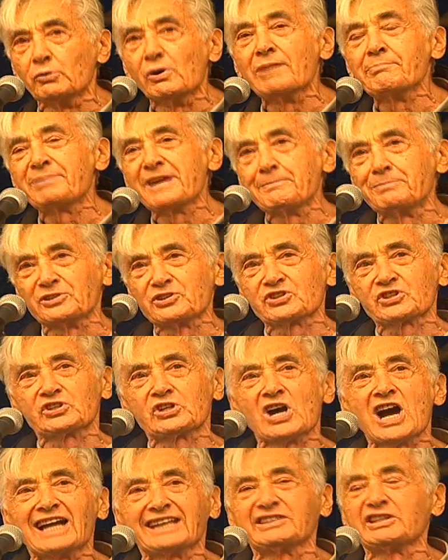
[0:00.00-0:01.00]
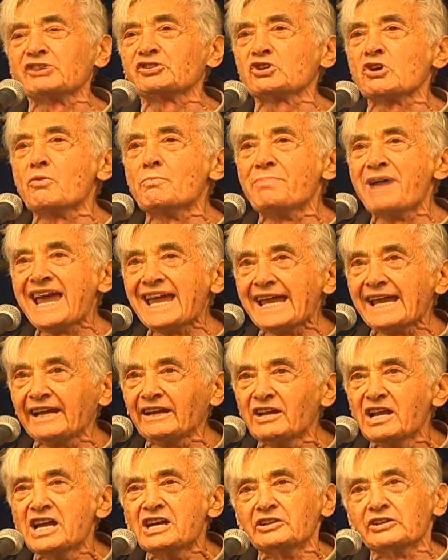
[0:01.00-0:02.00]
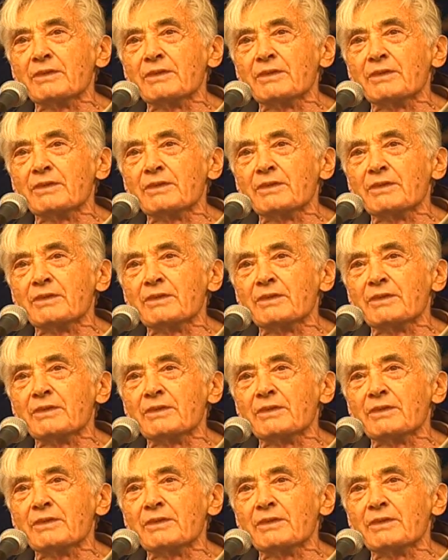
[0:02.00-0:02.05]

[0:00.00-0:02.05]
When people start disobeying,